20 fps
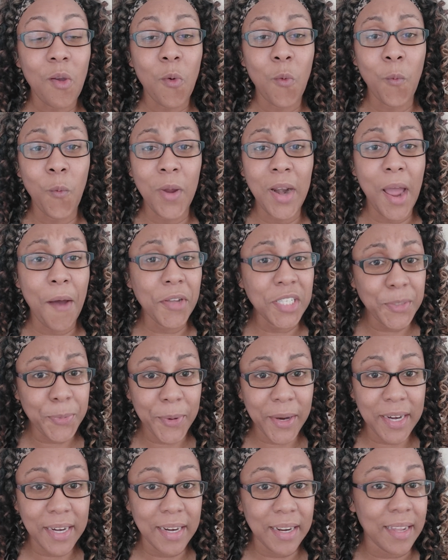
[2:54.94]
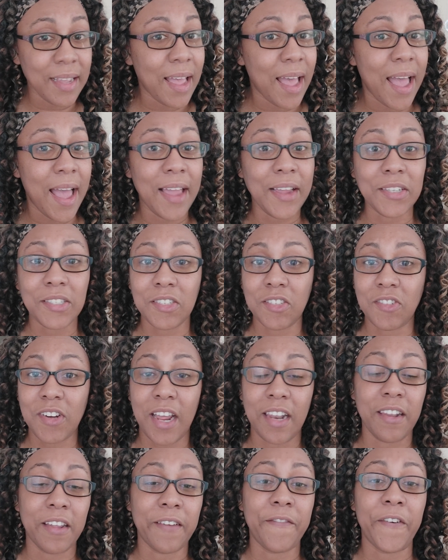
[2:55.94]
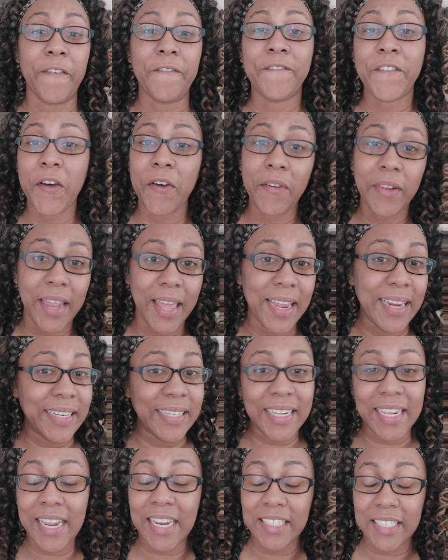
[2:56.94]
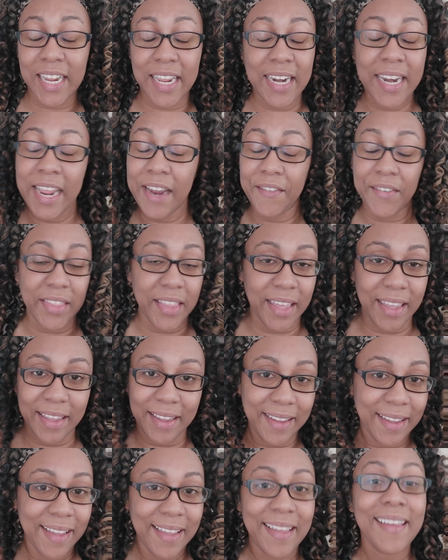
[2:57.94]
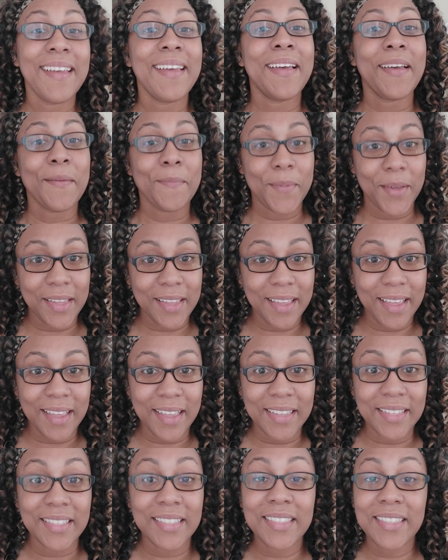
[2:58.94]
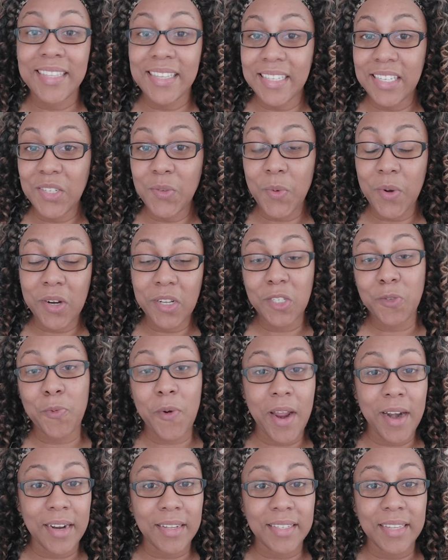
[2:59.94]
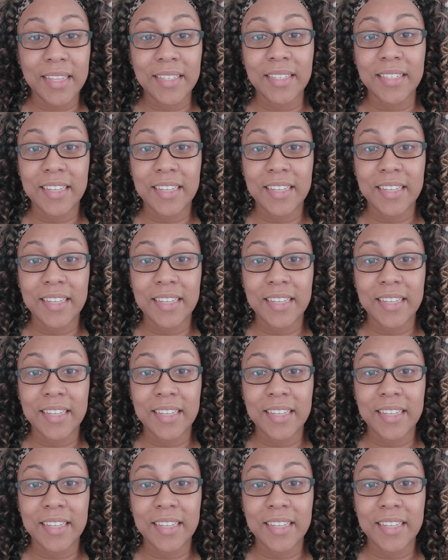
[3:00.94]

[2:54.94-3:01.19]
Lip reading: when I was pregnant, I used to try to look for folate and DHA and everything. But yes, this is one of those products that's